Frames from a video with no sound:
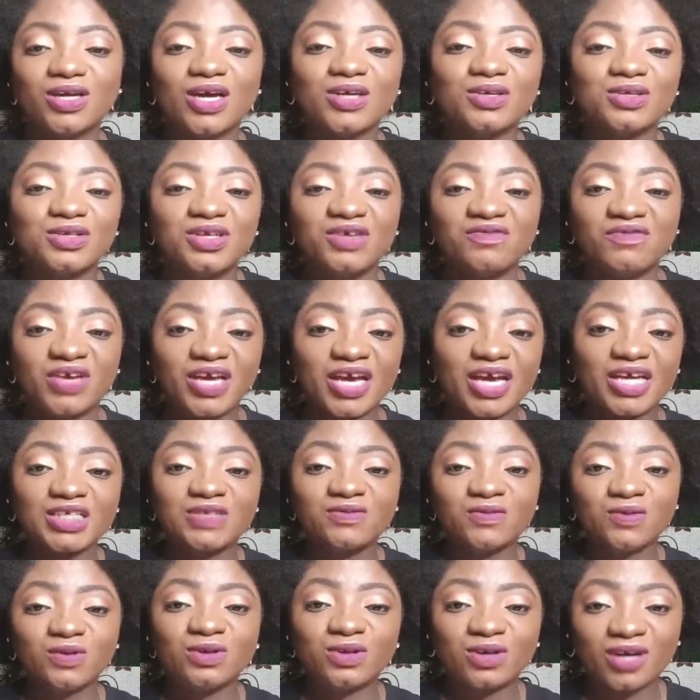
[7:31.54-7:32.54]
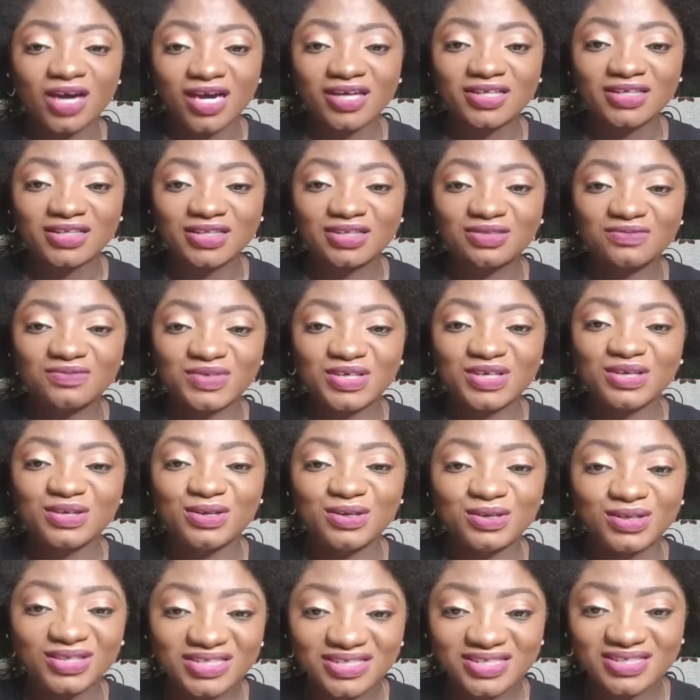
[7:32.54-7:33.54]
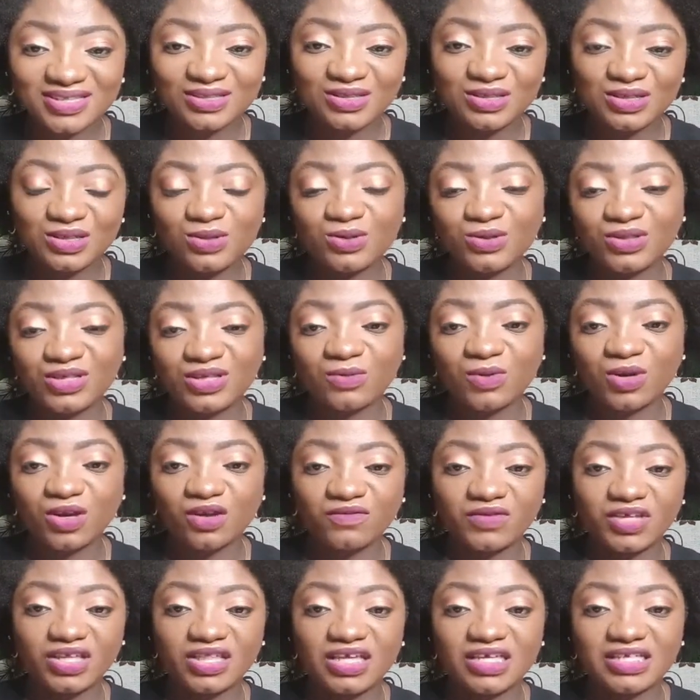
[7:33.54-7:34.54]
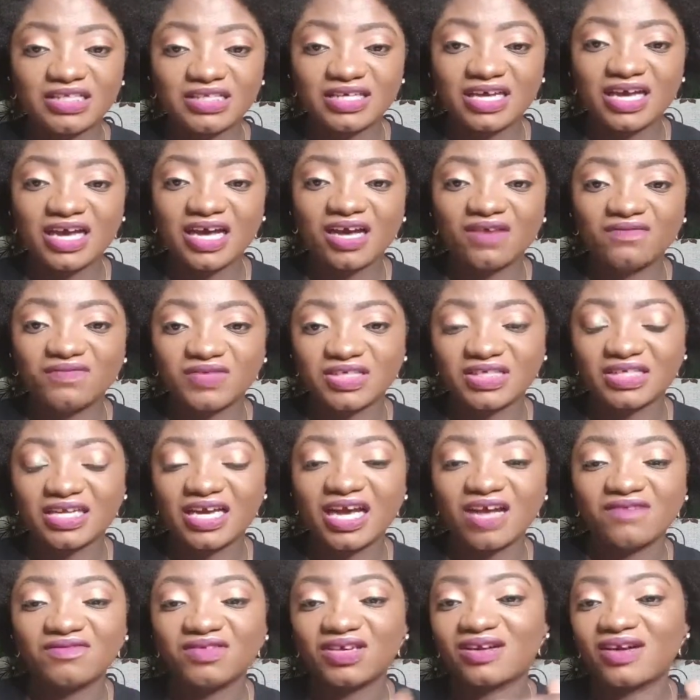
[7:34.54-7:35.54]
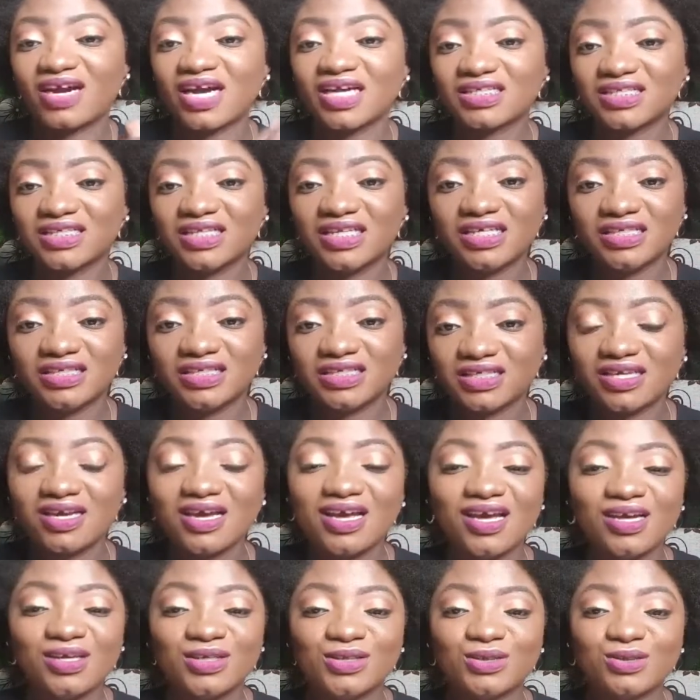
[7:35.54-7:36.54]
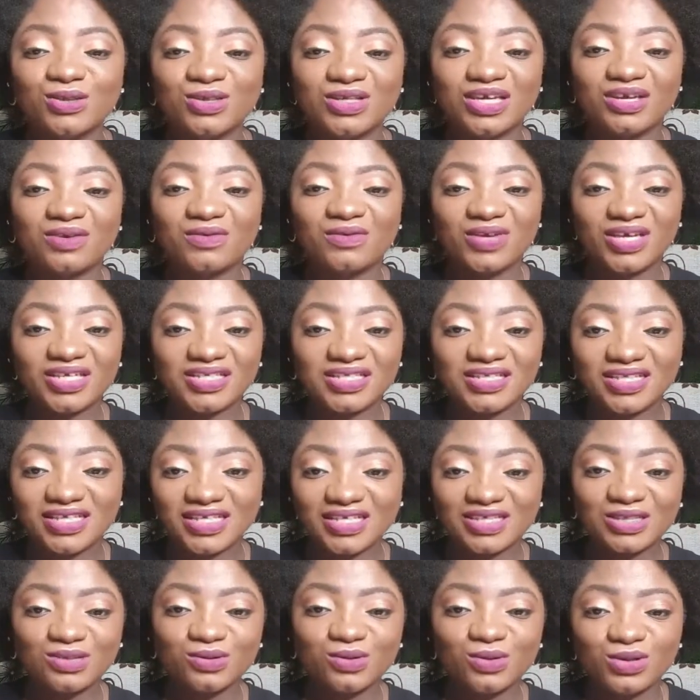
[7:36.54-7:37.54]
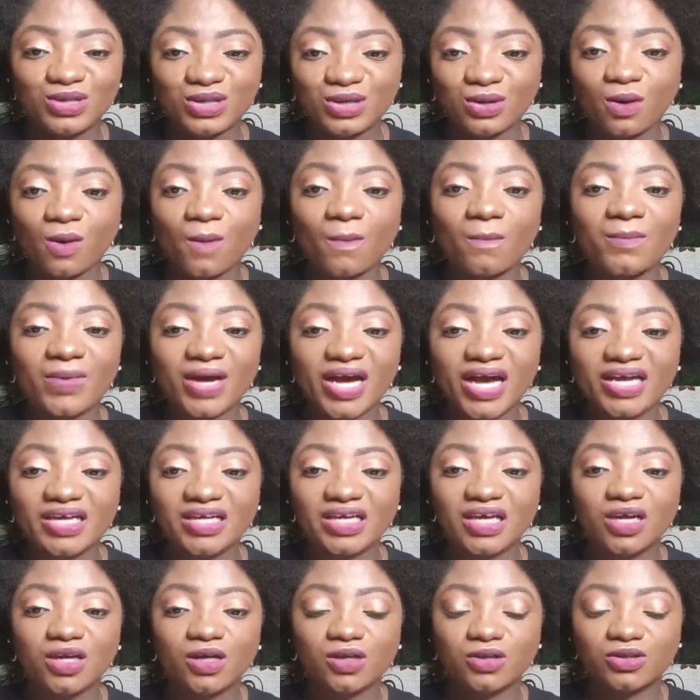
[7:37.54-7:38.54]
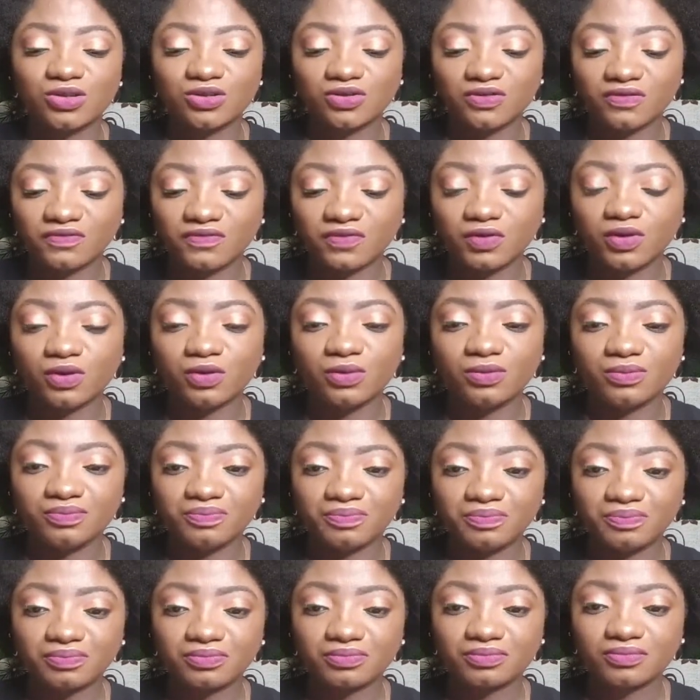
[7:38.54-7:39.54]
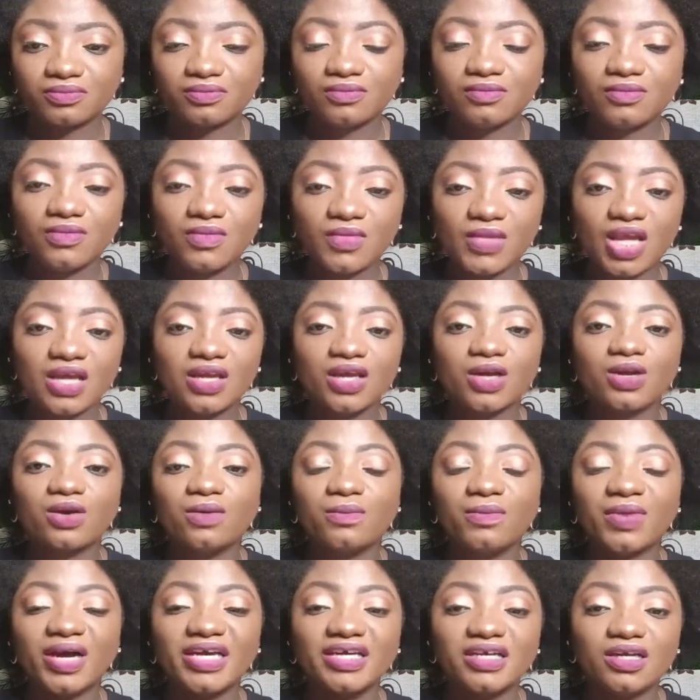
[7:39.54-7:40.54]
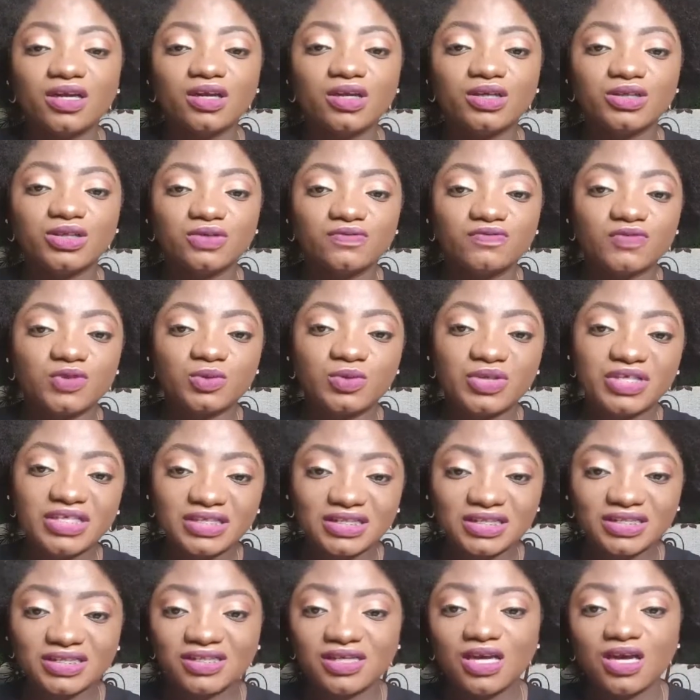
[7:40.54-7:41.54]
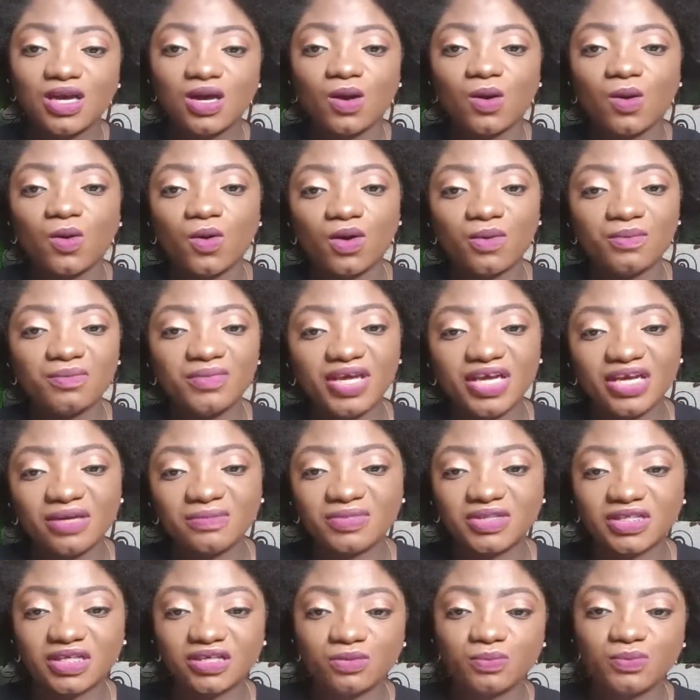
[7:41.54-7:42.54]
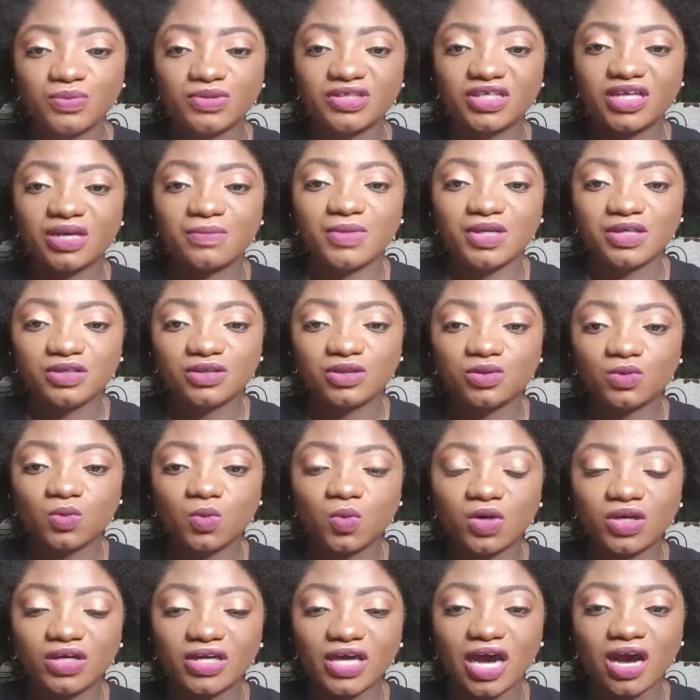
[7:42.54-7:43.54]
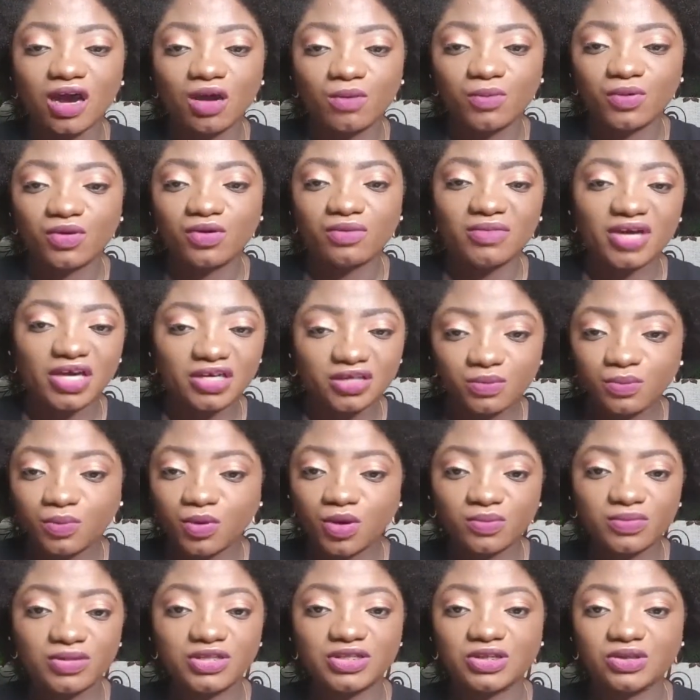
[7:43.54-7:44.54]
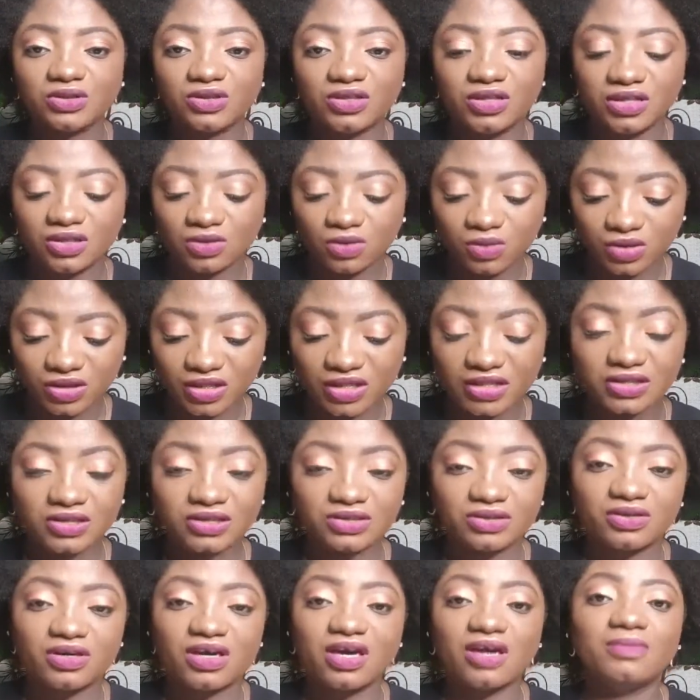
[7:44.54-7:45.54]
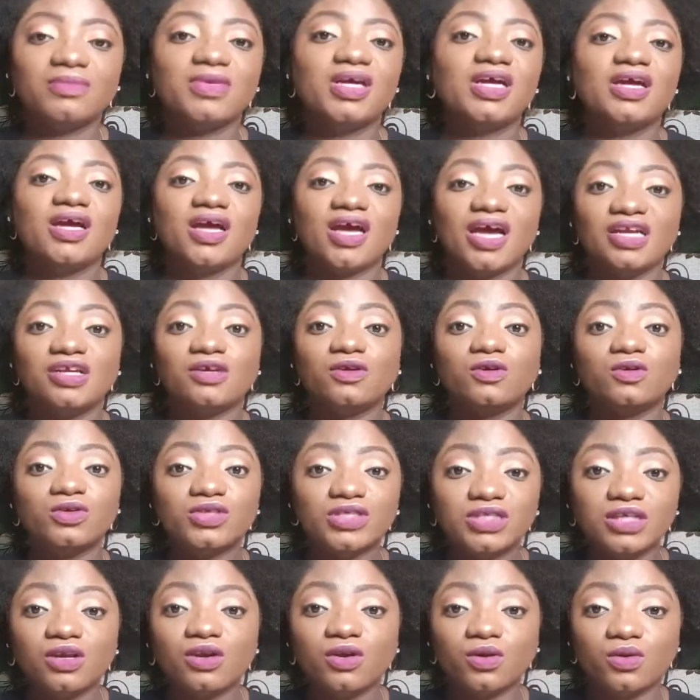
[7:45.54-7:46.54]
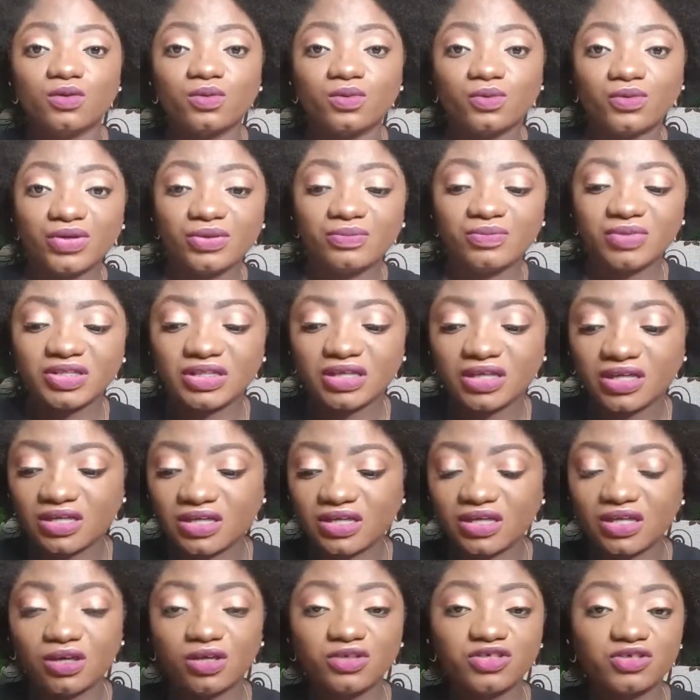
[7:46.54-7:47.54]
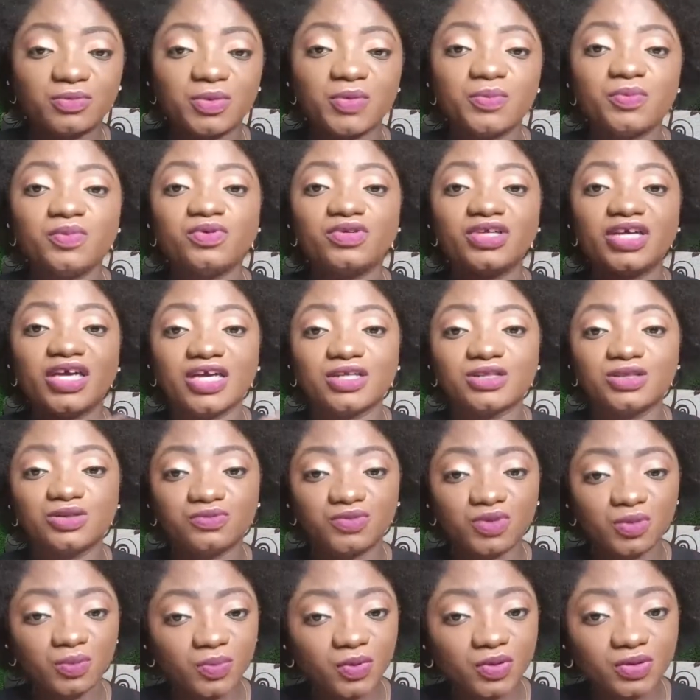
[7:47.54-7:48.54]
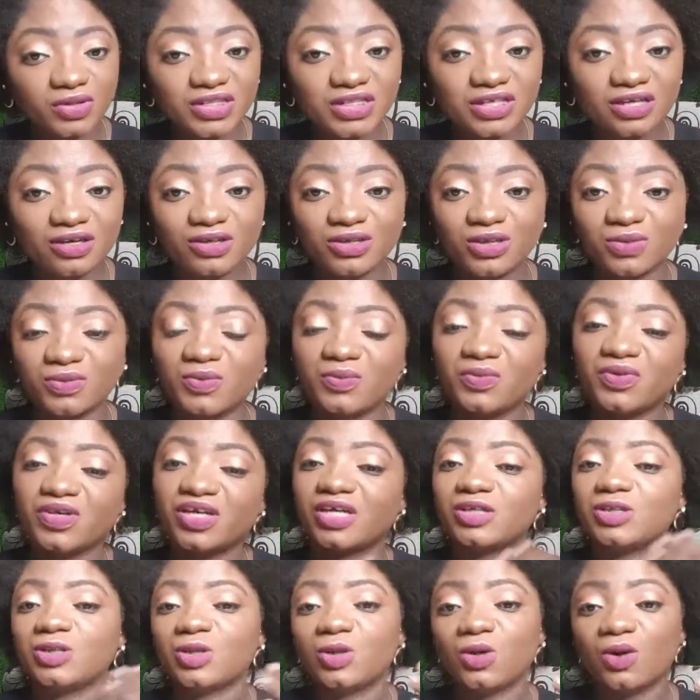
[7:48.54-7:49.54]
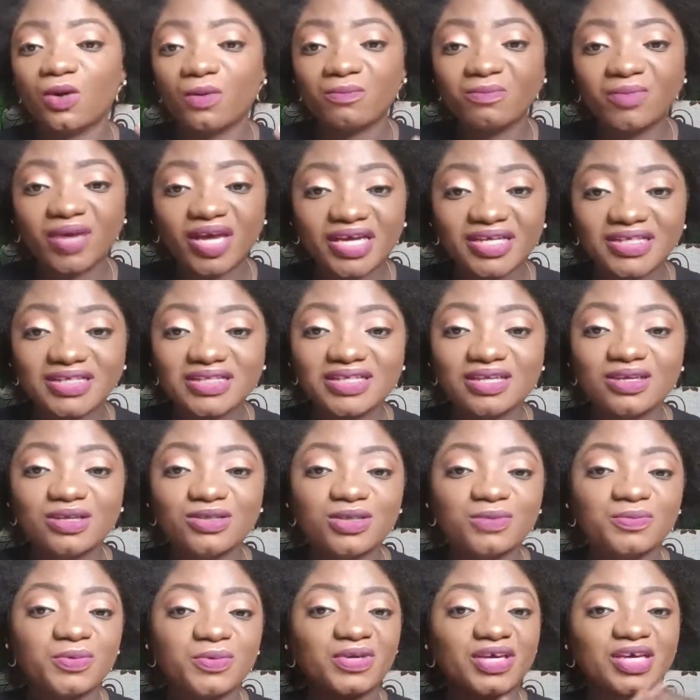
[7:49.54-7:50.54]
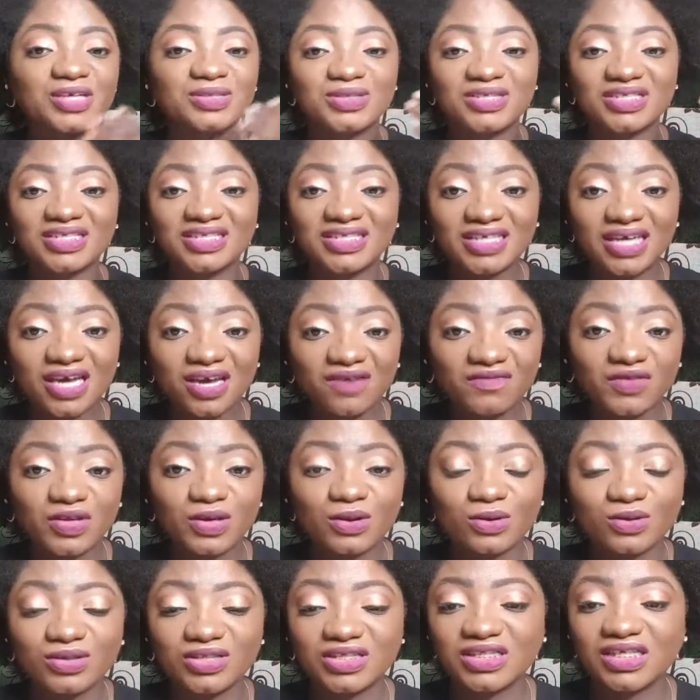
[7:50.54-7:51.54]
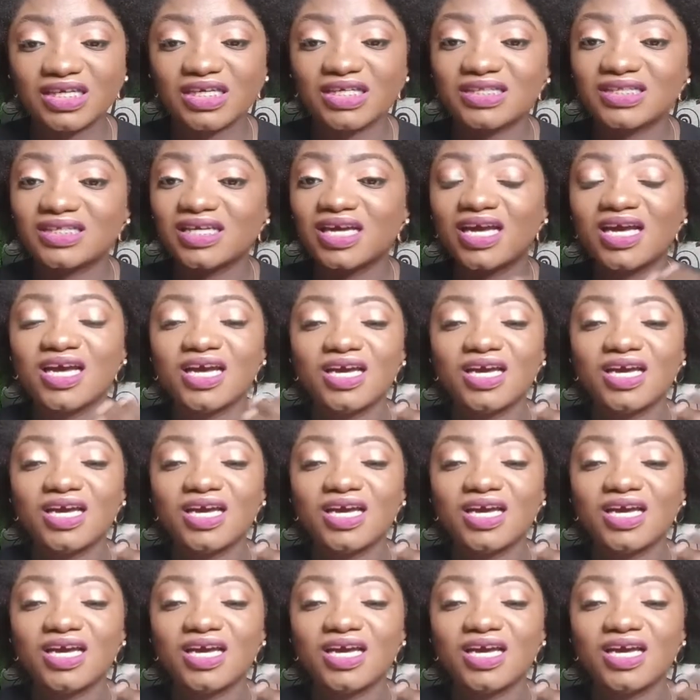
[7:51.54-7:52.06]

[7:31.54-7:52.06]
So I don't know if you guys follow Cracks TV a lot. One of the things they have is they have the Cracks list. So they create lists, or they combine a lot of tweets or memes, and they put them into one album, and they publish on it on Instagram, and it goes a long way. Basically, a lot of people get to repost, a lot of people get to comment, a lot of people get to save the content.